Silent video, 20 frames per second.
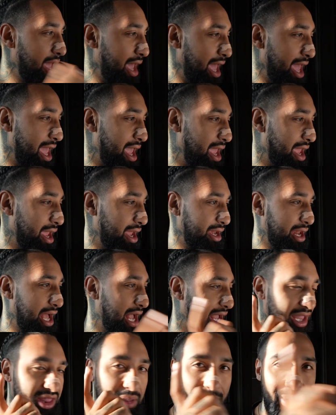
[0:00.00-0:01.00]
and I
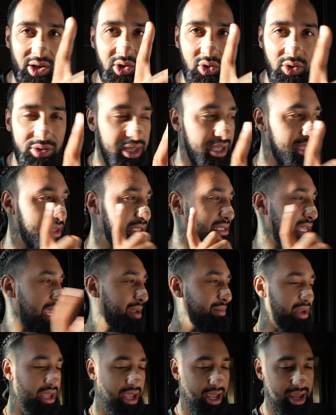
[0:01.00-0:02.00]
got the medical thing the
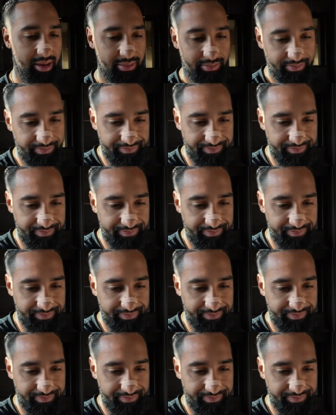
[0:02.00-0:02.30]
same day.